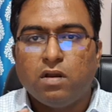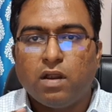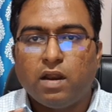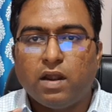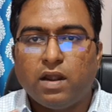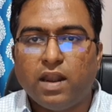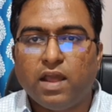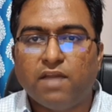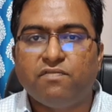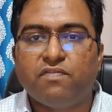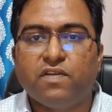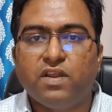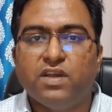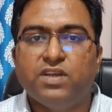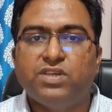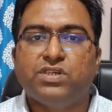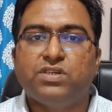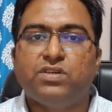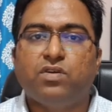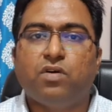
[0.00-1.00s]

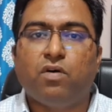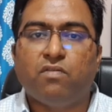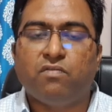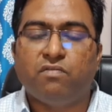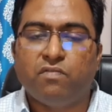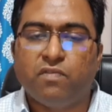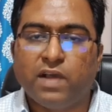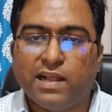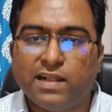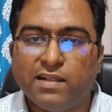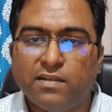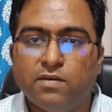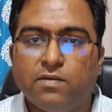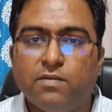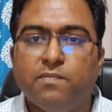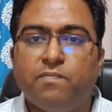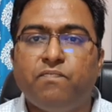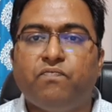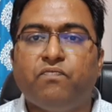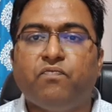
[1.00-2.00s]
definition of wealth,
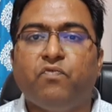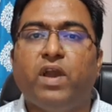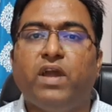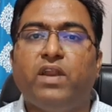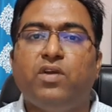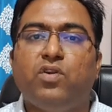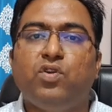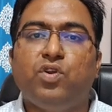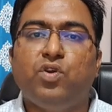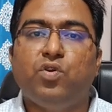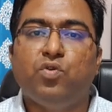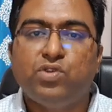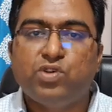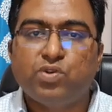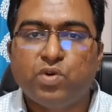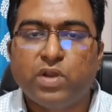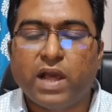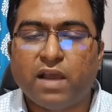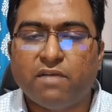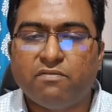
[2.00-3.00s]
wherein you should
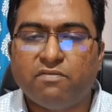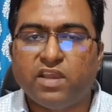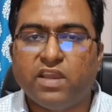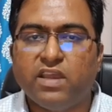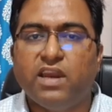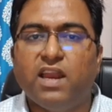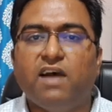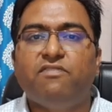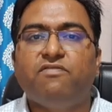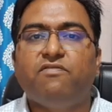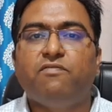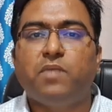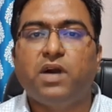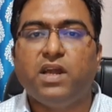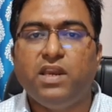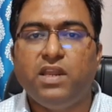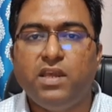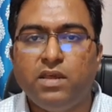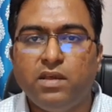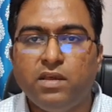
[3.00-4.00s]
have enough
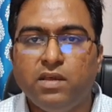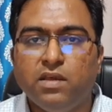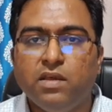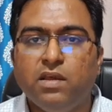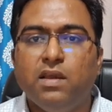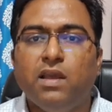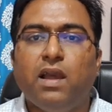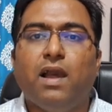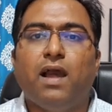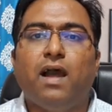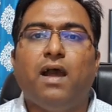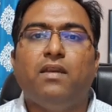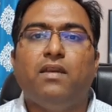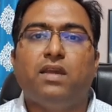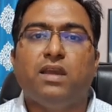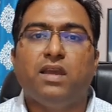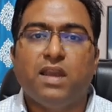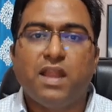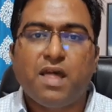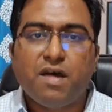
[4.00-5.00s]
money and
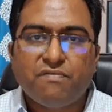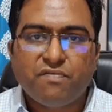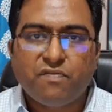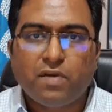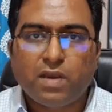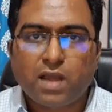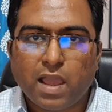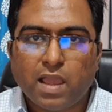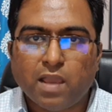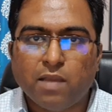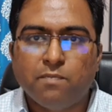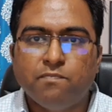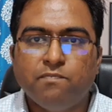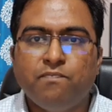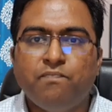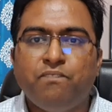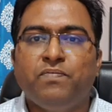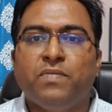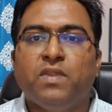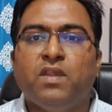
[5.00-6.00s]
enough time
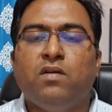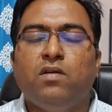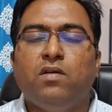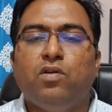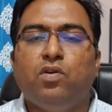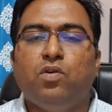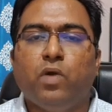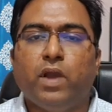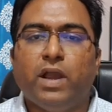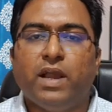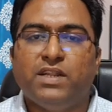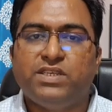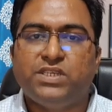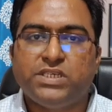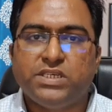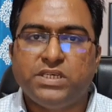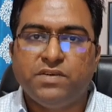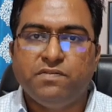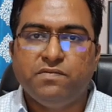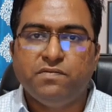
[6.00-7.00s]
to
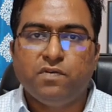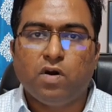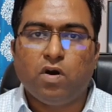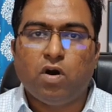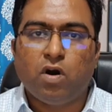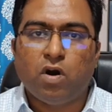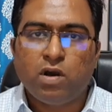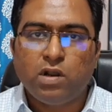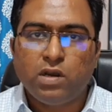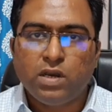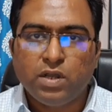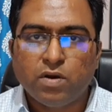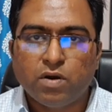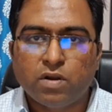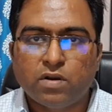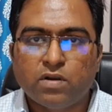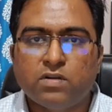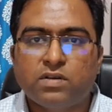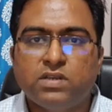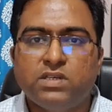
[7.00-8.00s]
achieve all
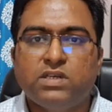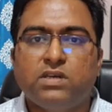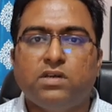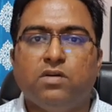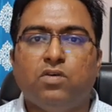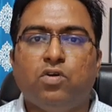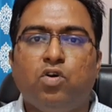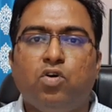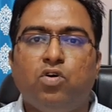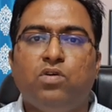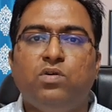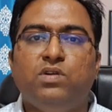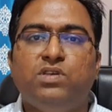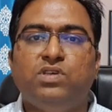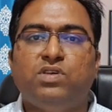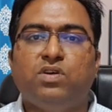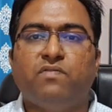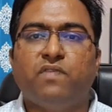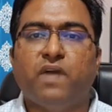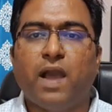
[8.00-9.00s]
your goals
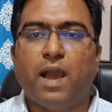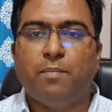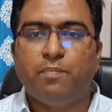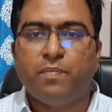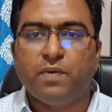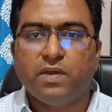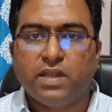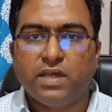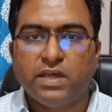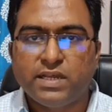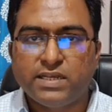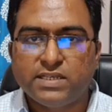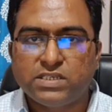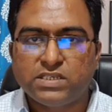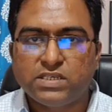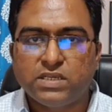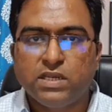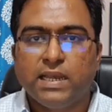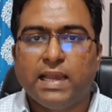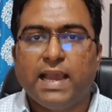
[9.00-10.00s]
of happiness,
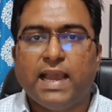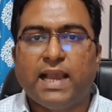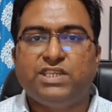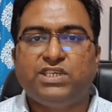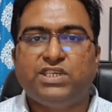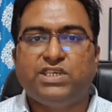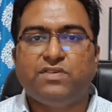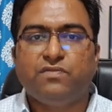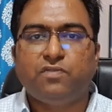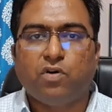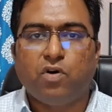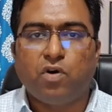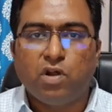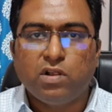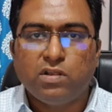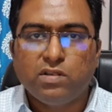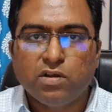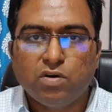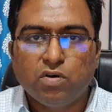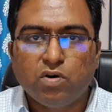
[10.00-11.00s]
achieve all
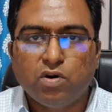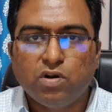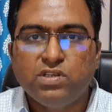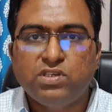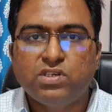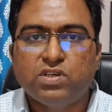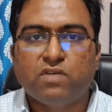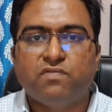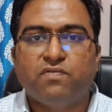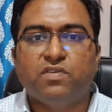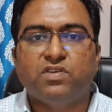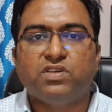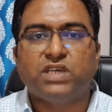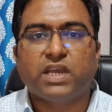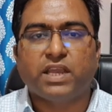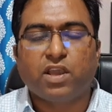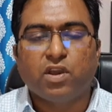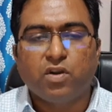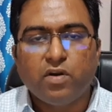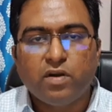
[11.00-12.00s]
the goals of your
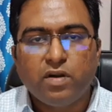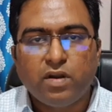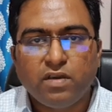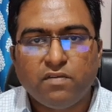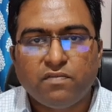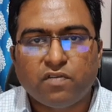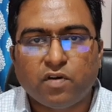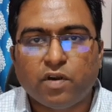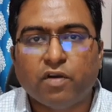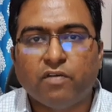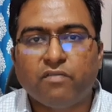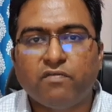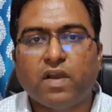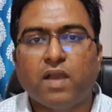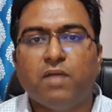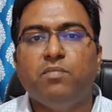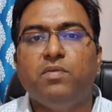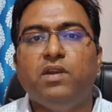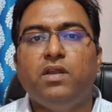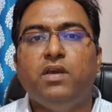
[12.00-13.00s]
security for your
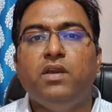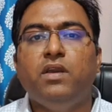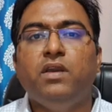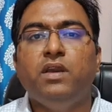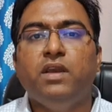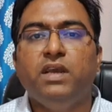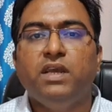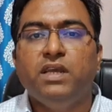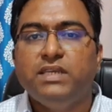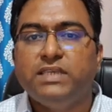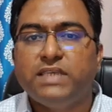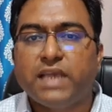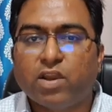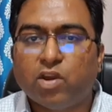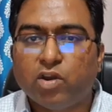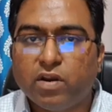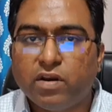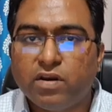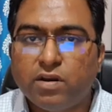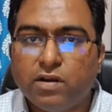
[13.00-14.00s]
family,
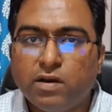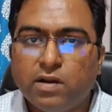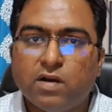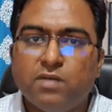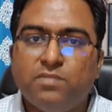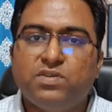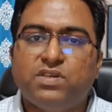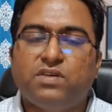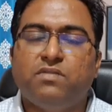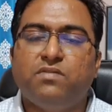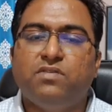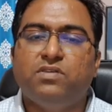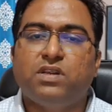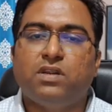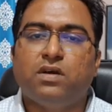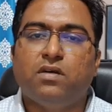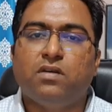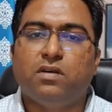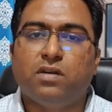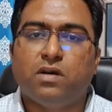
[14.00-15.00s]
security terms in
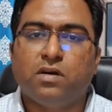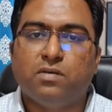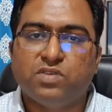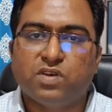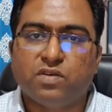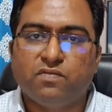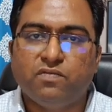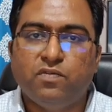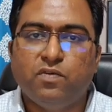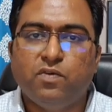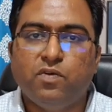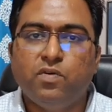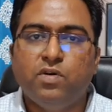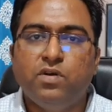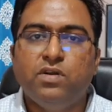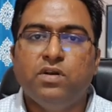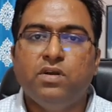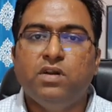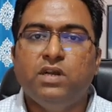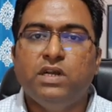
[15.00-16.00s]
terms of
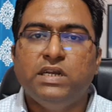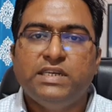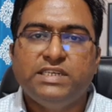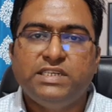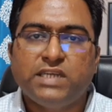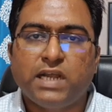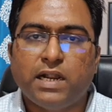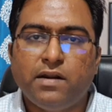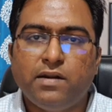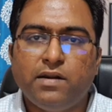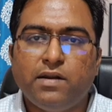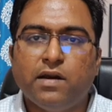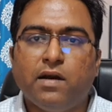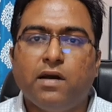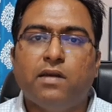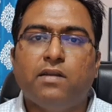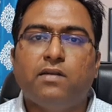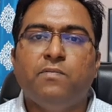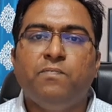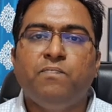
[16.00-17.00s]
food,
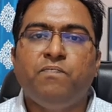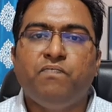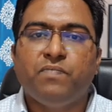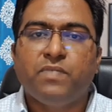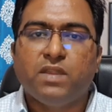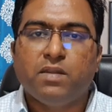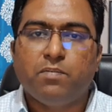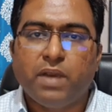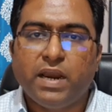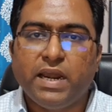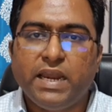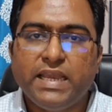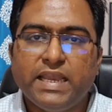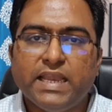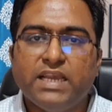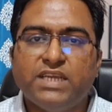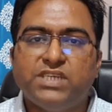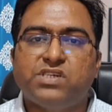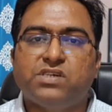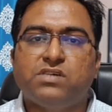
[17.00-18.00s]
shelter,
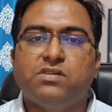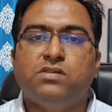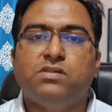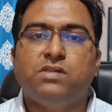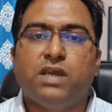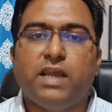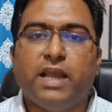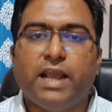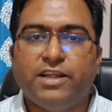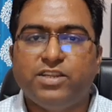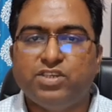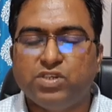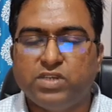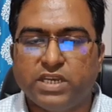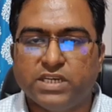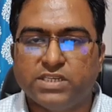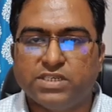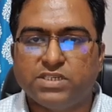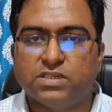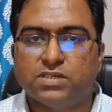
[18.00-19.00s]
medication,
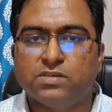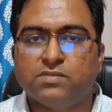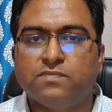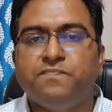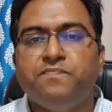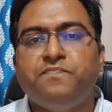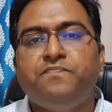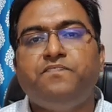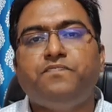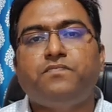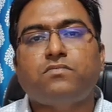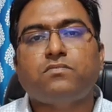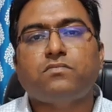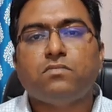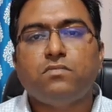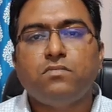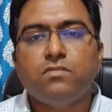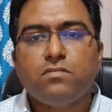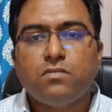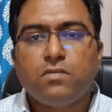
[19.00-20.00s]
education.
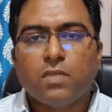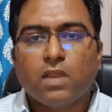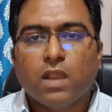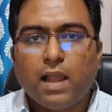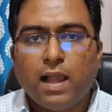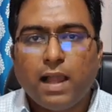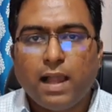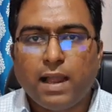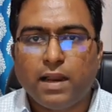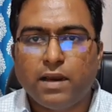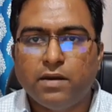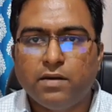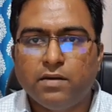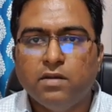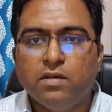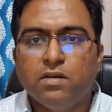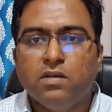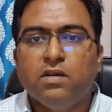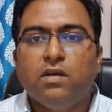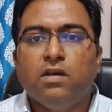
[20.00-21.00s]
And
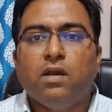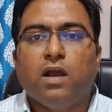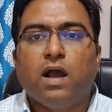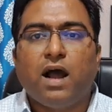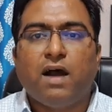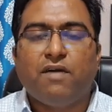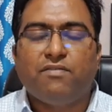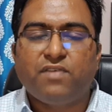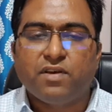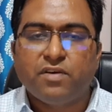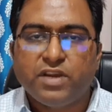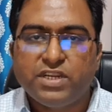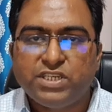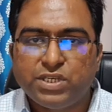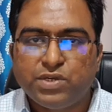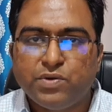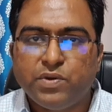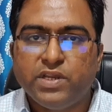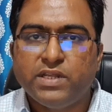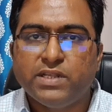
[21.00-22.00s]
after
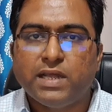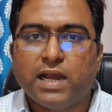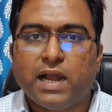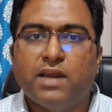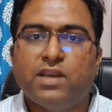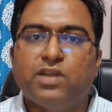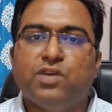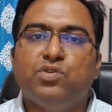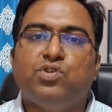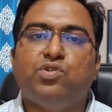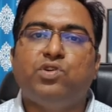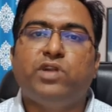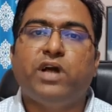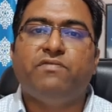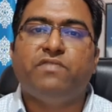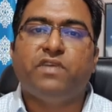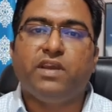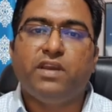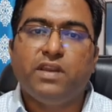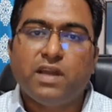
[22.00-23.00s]
achieving that, you should
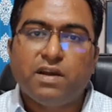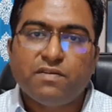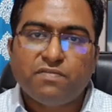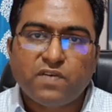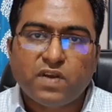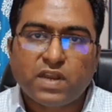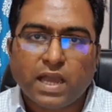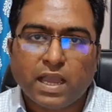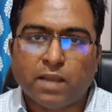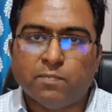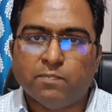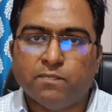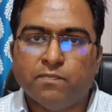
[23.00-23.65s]
have enough time